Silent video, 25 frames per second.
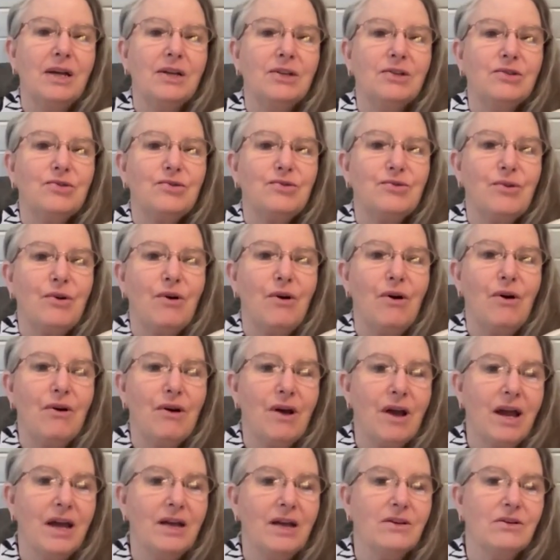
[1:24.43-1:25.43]

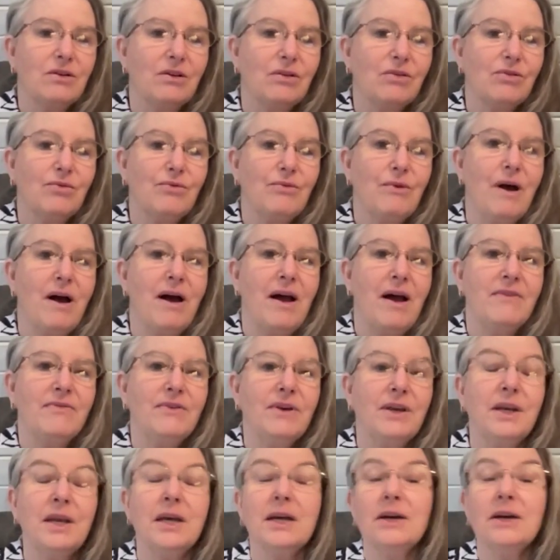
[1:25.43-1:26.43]
strong and to thrive
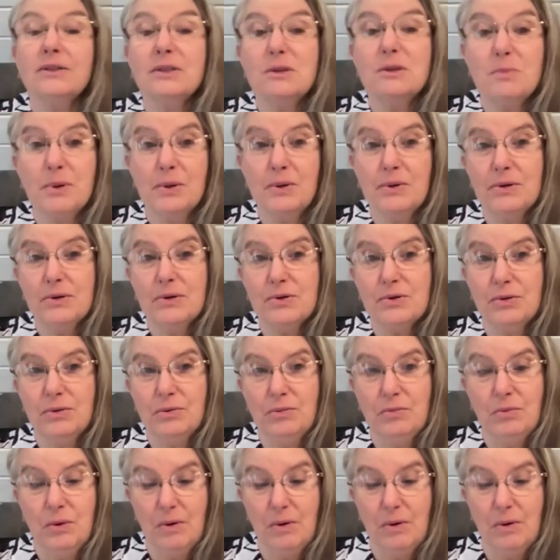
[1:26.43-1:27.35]
in our spiritual